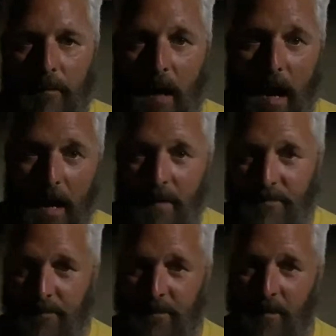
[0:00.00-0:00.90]
I
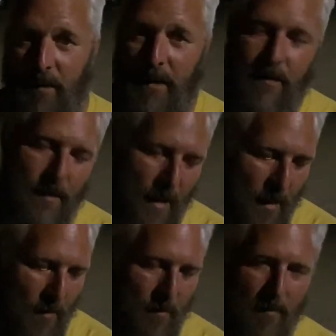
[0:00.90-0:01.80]
have some stories,
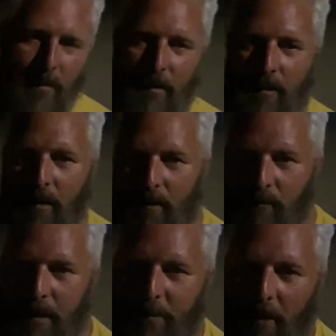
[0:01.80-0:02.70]
yeah. Oh no,
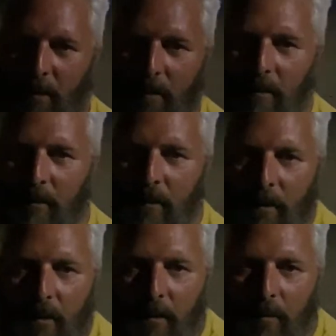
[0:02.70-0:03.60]
Repo
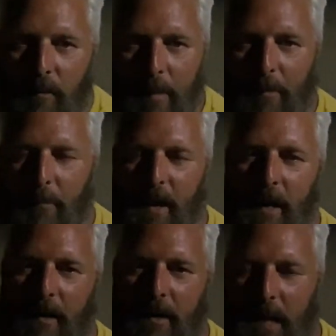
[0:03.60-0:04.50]

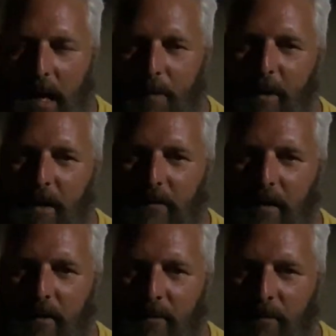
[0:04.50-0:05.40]
man. Yeah, I bet he's
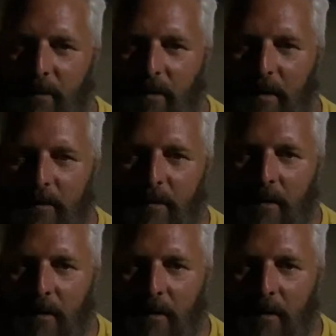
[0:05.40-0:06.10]
got some stories.